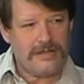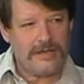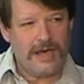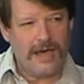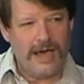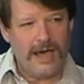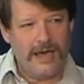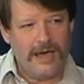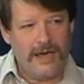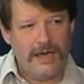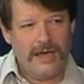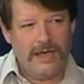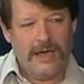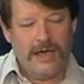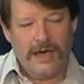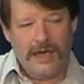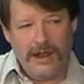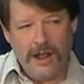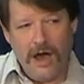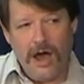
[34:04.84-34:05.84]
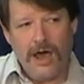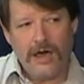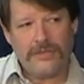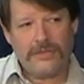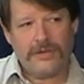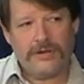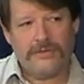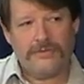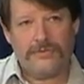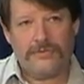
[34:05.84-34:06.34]
a guy, an
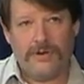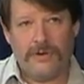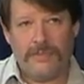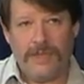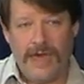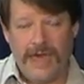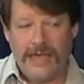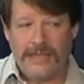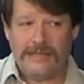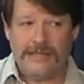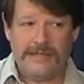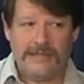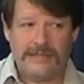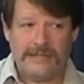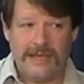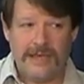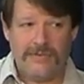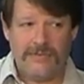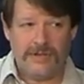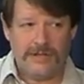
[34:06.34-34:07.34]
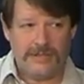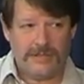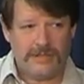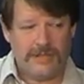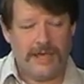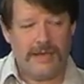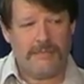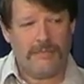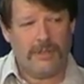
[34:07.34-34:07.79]
author from the 1870s,